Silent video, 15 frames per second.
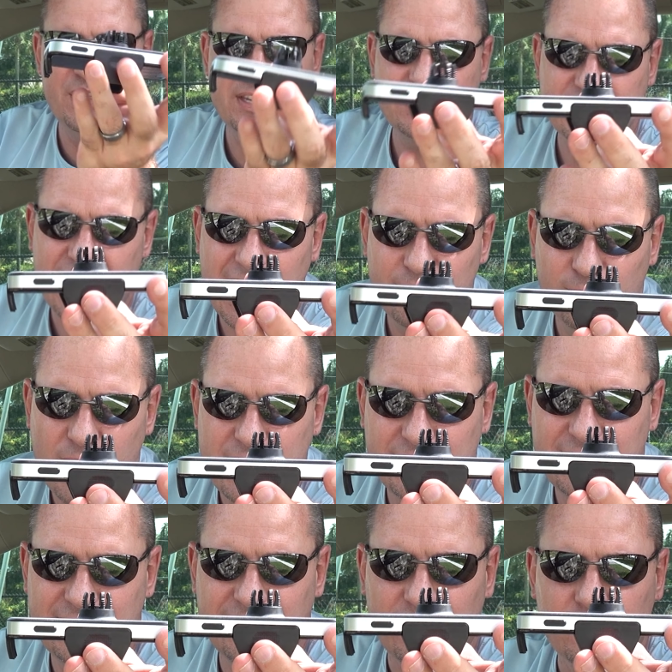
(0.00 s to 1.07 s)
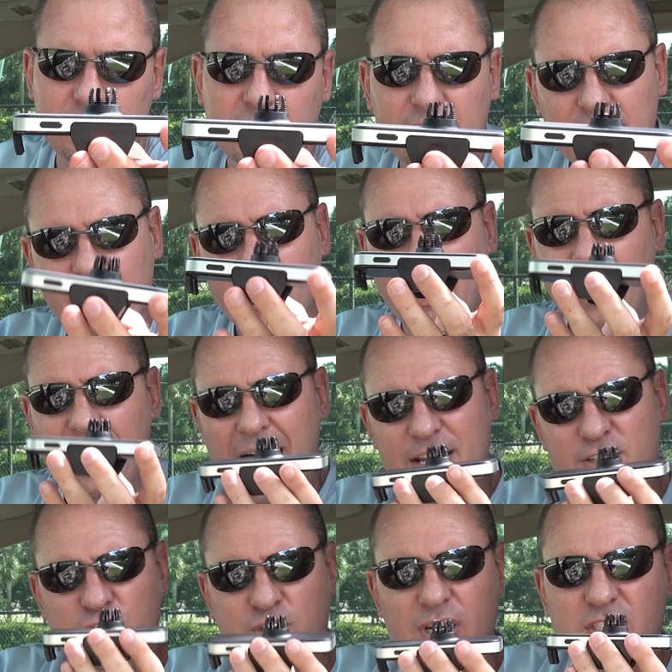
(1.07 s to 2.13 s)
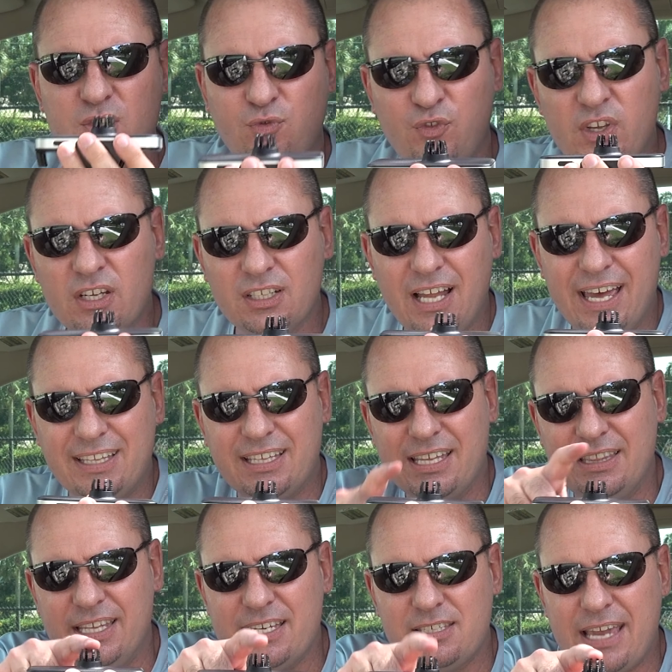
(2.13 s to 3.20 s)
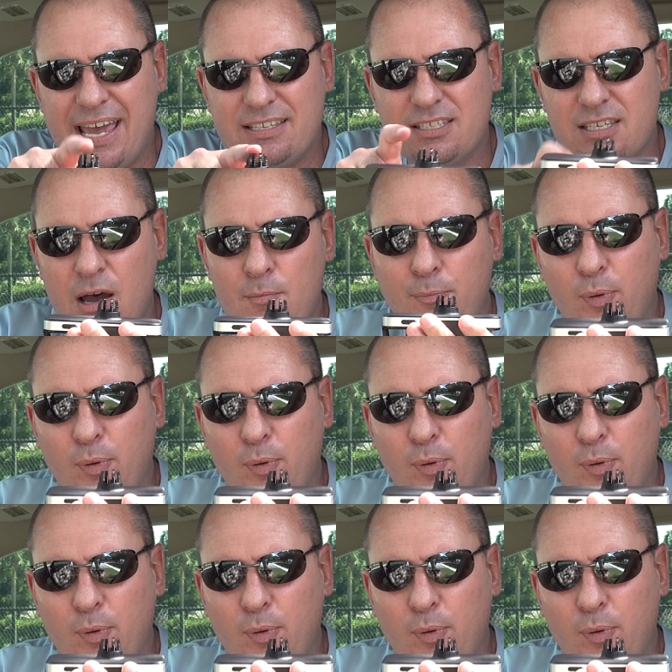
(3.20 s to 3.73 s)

this guy right here. I just feel like that this at some